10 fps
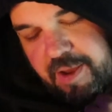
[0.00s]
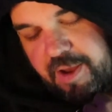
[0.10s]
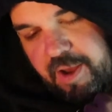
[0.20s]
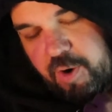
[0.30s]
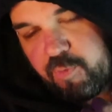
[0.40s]

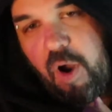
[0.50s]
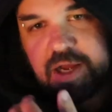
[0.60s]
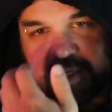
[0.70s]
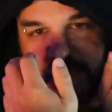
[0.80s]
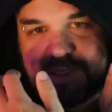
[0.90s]
uh,
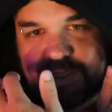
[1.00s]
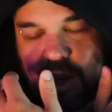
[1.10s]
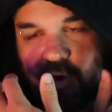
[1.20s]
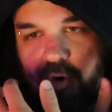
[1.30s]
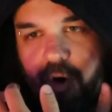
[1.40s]
Rock does his
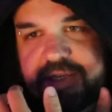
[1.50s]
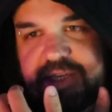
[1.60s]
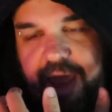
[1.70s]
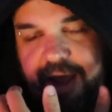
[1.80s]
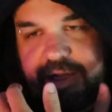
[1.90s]
like cross
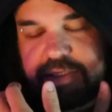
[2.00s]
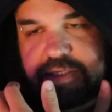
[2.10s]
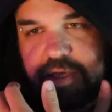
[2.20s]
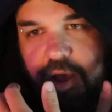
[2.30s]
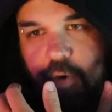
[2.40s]

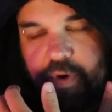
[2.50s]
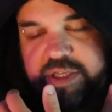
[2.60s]
hands yeah. when